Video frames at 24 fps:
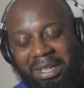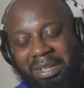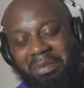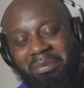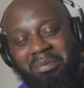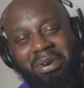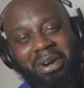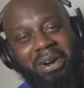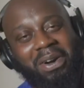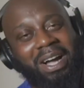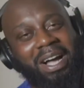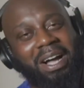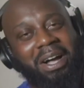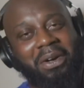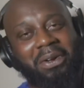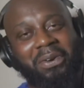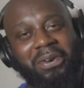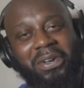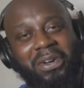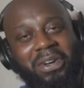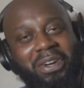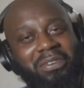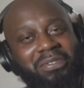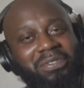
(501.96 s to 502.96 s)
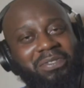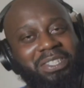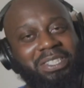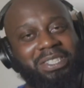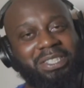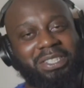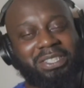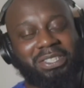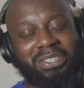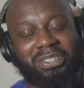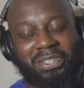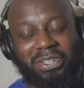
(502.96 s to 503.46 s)
Bro, I don't know if it's
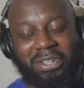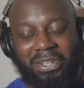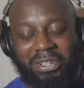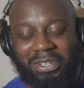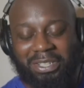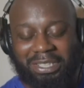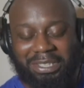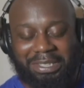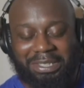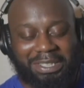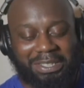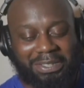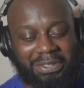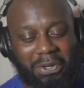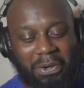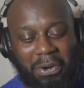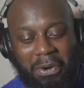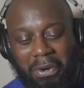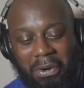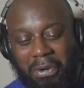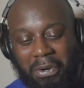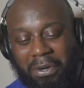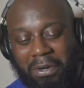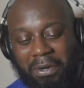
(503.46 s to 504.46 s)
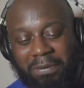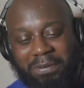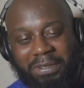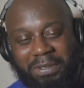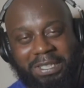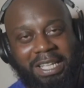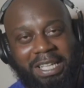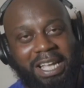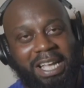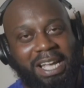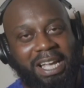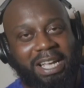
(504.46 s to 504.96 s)
the song is this horror, if it's
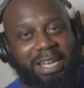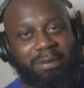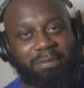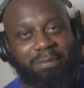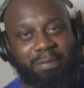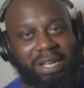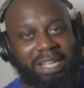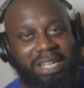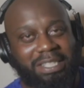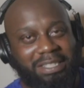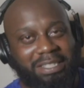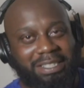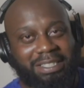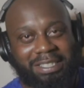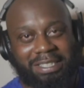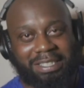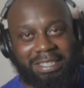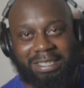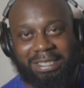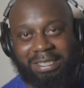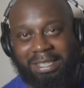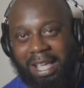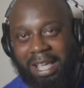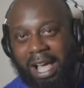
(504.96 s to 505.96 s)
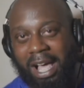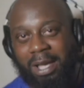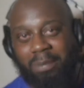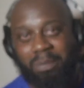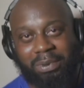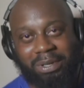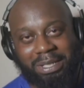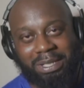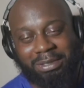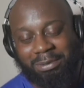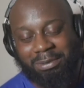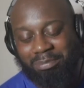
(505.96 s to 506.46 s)
the animations that's
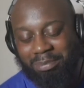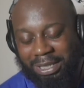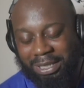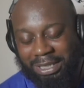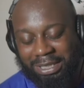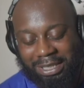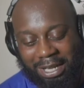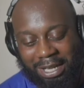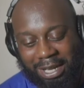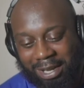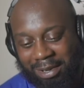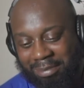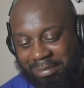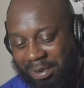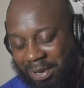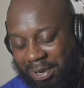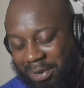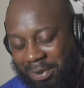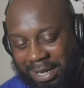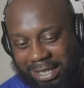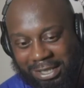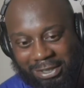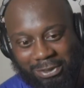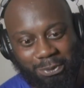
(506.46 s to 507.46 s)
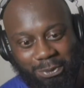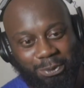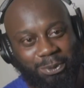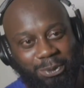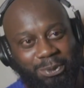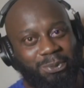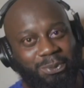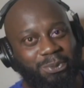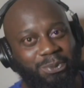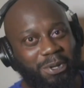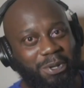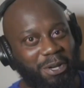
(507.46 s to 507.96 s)
hyping this bitch up, bro. I swear
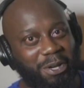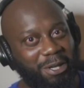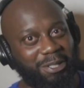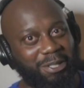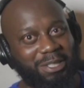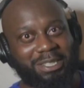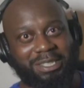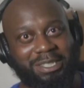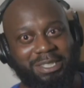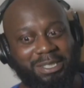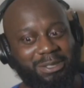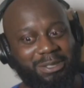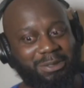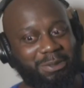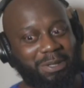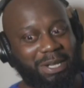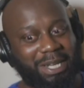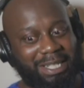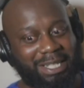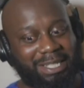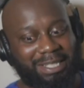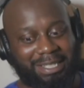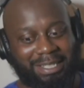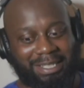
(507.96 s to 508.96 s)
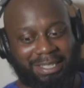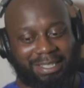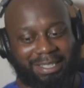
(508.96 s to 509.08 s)
to God, this is crazy.